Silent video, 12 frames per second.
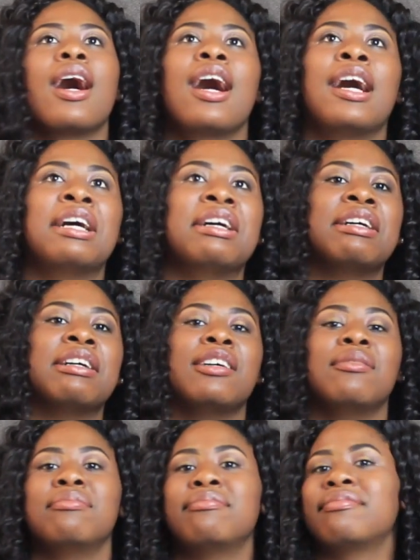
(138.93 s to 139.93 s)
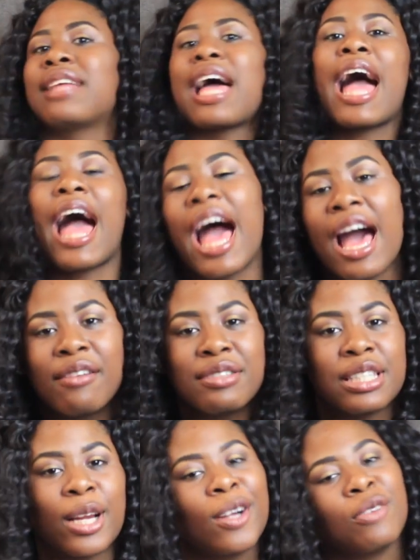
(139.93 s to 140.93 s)
I've
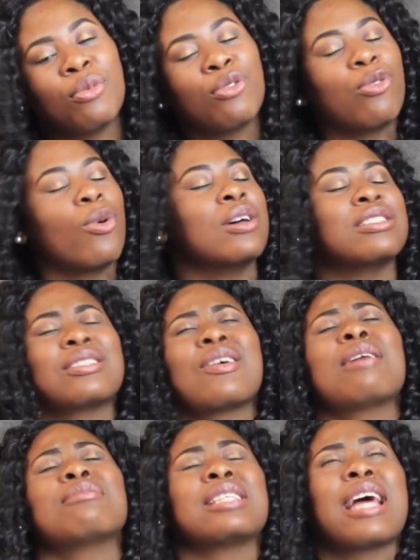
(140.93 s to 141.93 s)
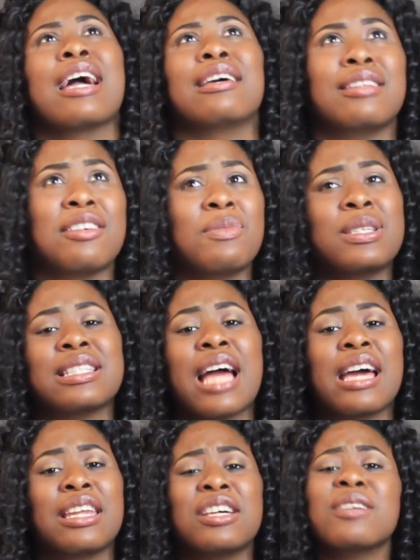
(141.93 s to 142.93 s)
served before, so I was like, let me
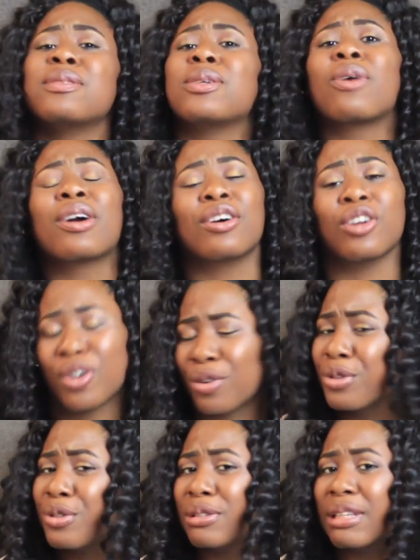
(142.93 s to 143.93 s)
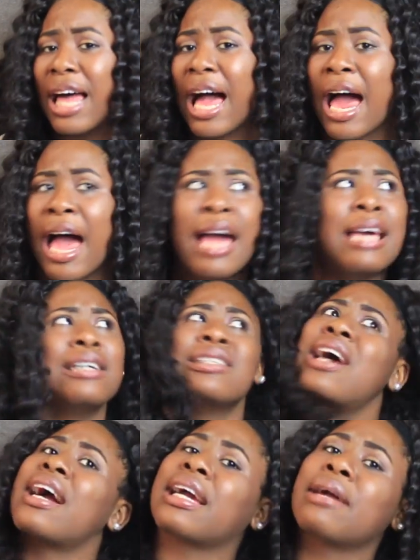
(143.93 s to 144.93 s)
sign up to work on a cruise line
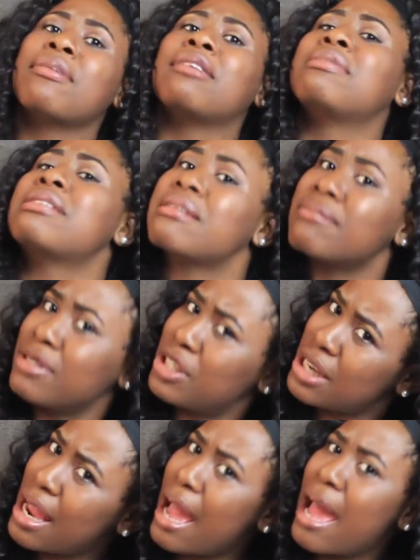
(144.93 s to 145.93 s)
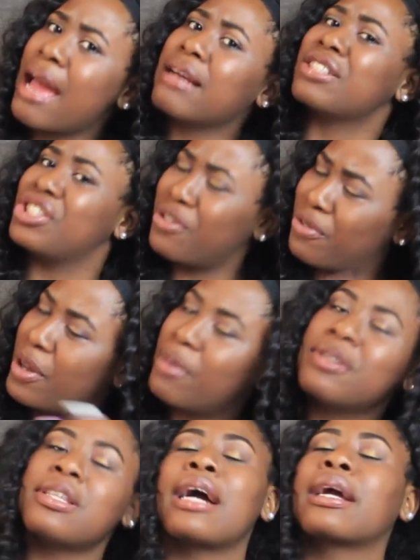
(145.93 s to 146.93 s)
so I can make me some checks, you
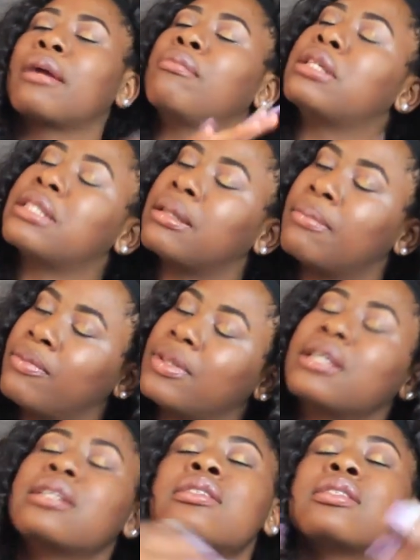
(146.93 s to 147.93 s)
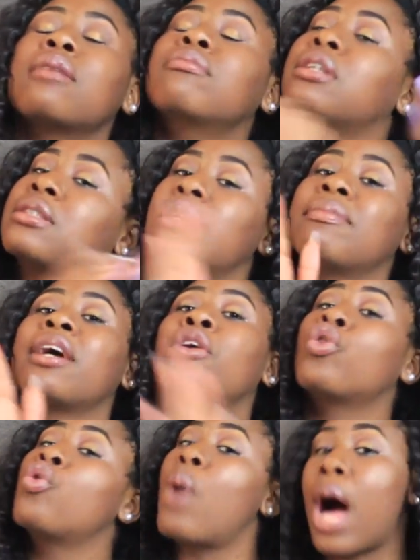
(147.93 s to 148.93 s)
feel me, so I can give me some of
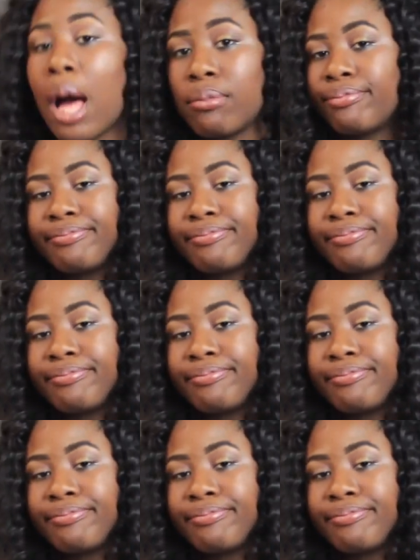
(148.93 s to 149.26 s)
that goo-wop.